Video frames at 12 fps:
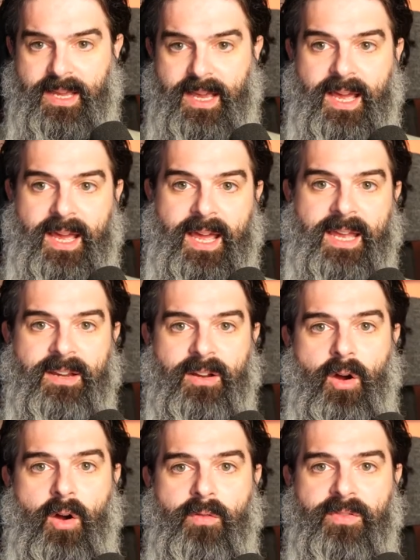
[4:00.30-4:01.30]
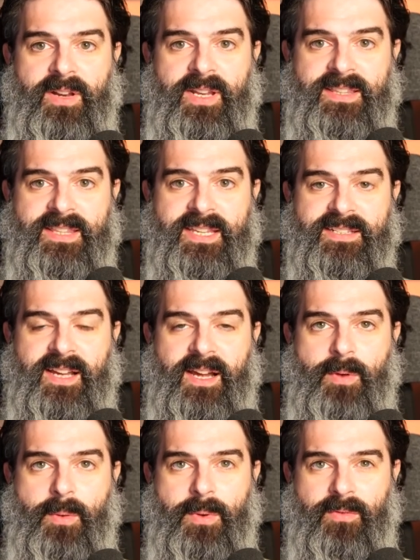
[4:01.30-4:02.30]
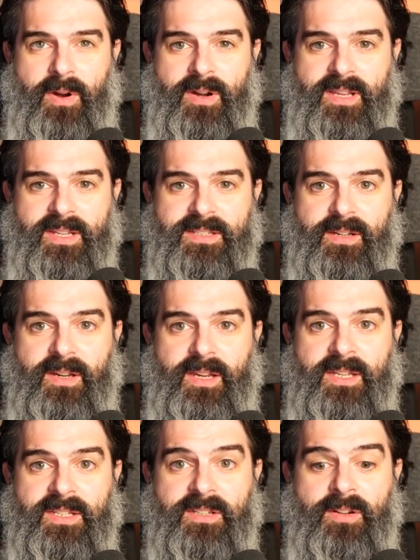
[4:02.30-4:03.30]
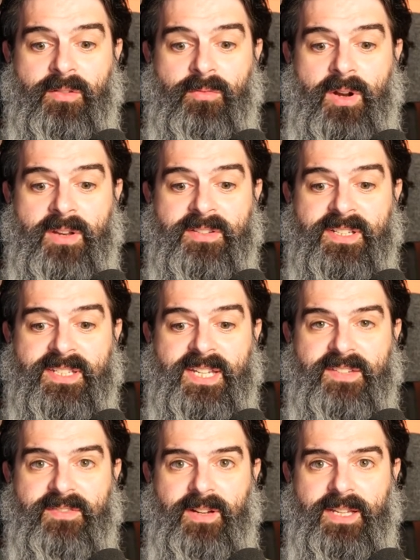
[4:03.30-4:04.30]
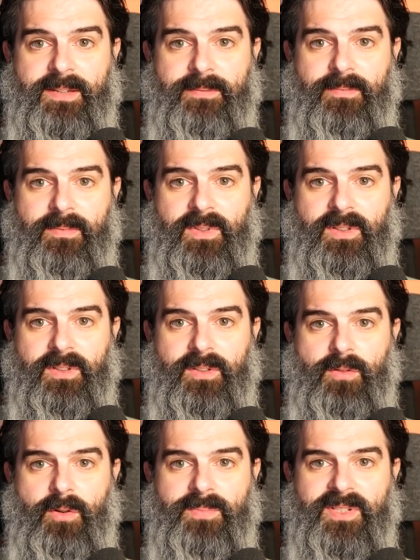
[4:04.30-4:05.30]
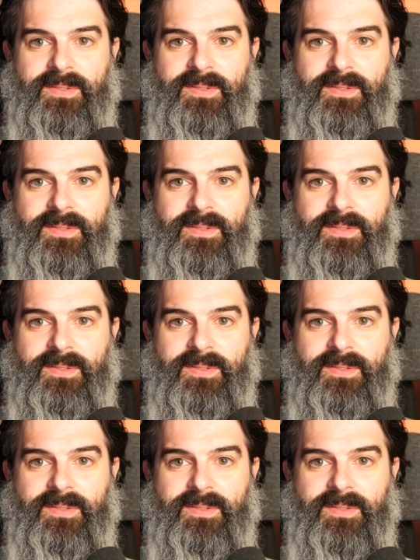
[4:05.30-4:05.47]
and hopefully this time when we run it, it's going to run successfully. Oops.